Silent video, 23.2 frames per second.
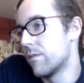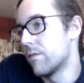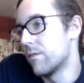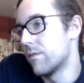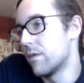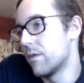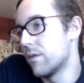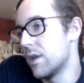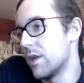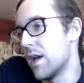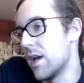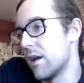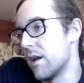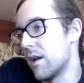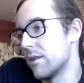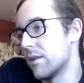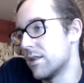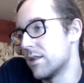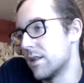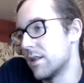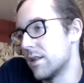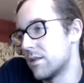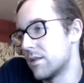Yeah, it
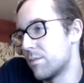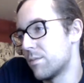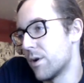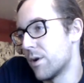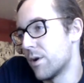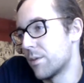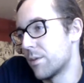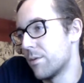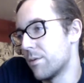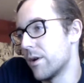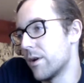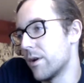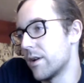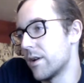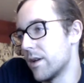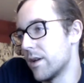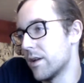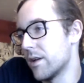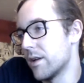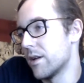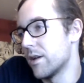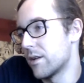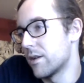says spark plug and
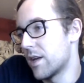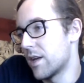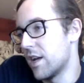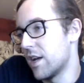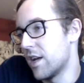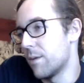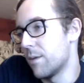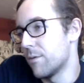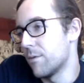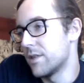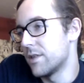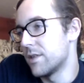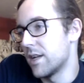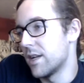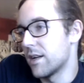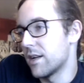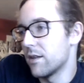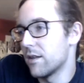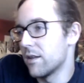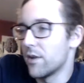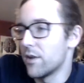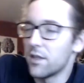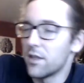get a camera, take
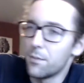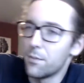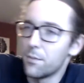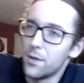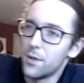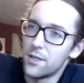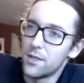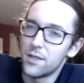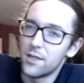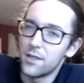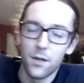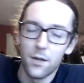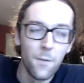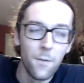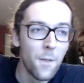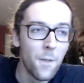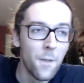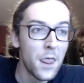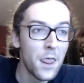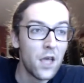a look at the piston.